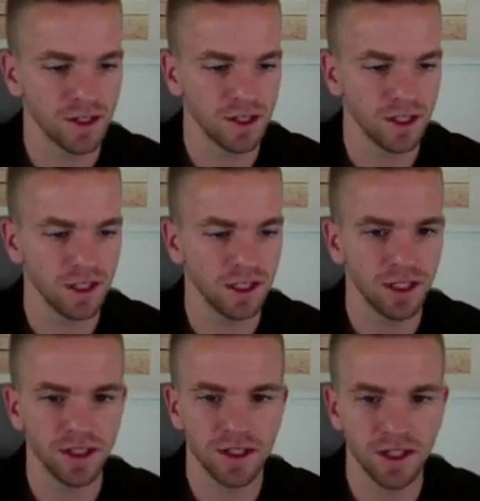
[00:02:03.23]

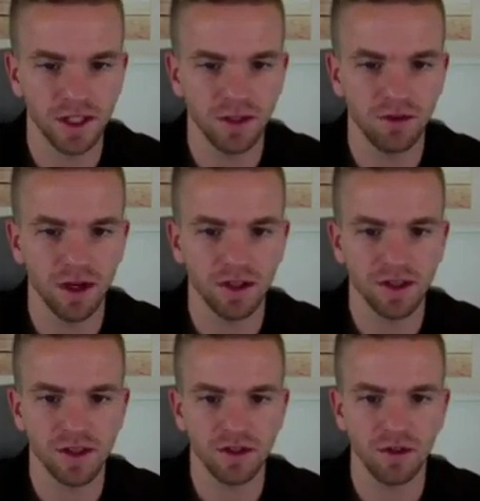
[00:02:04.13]
see. Who
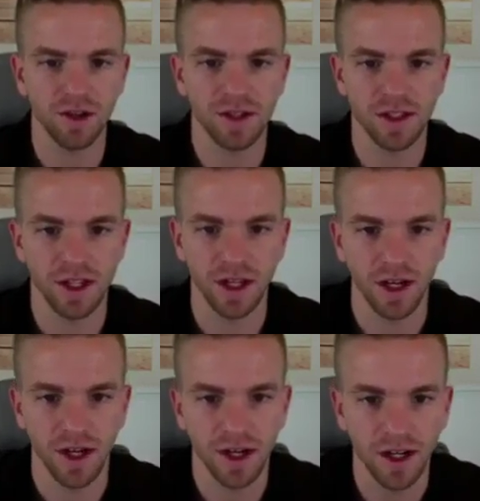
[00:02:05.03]
else is in
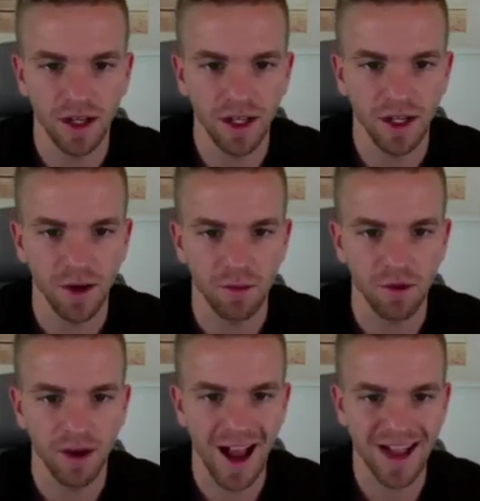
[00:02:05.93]
here?
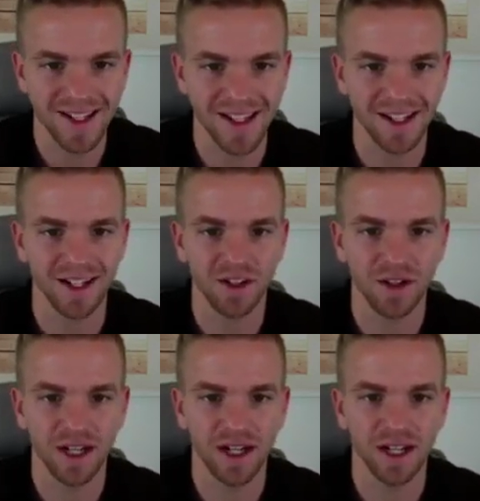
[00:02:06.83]
Nebraska,
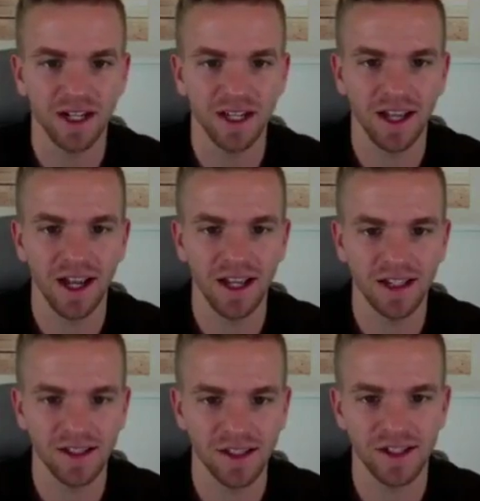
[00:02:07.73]
okay.
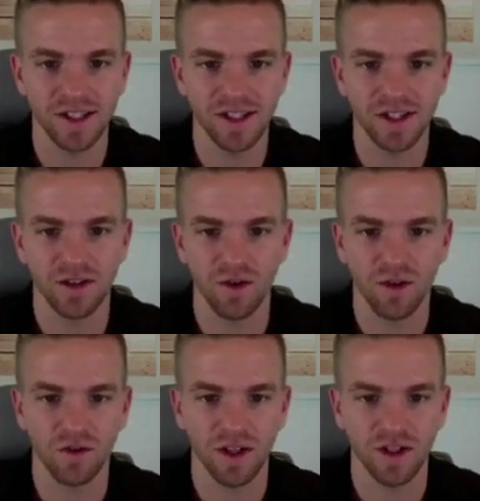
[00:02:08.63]
Kansas,
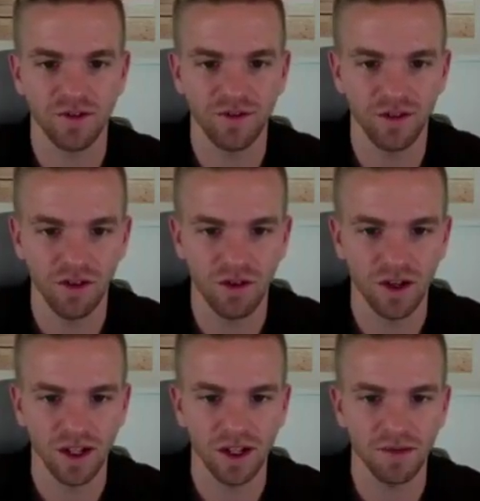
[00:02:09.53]
Northwest
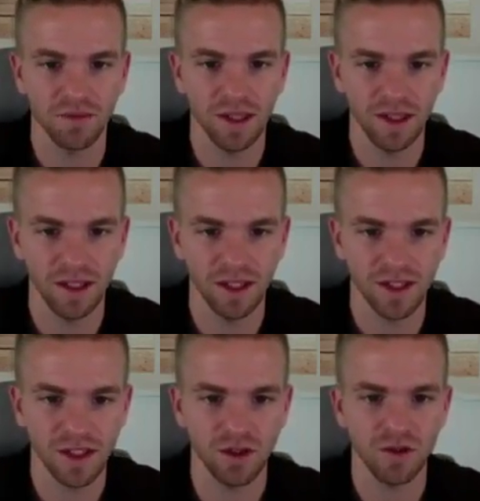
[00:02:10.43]
Florida,
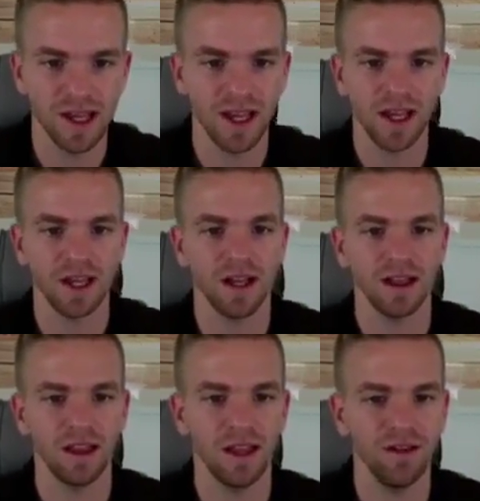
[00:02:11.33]
Midlands, UK. I
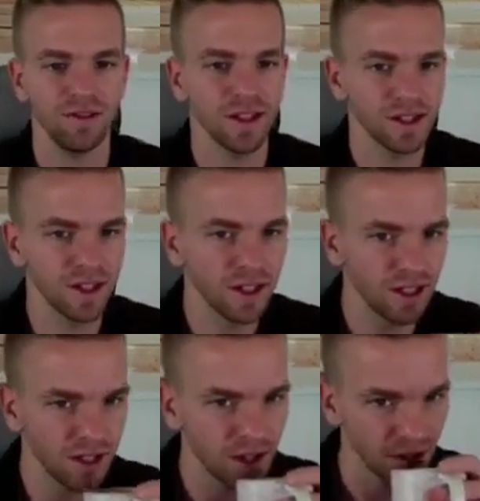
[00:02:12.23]
love it.
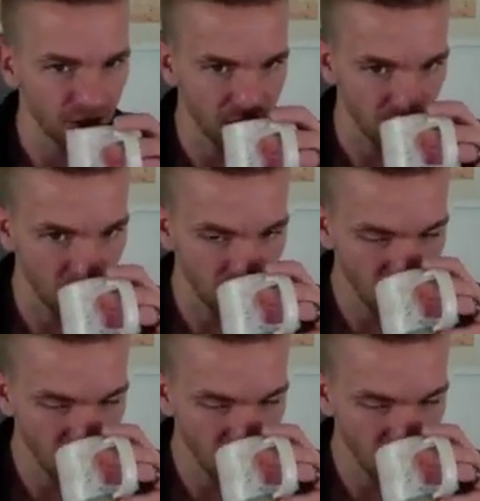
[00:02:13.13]
All right.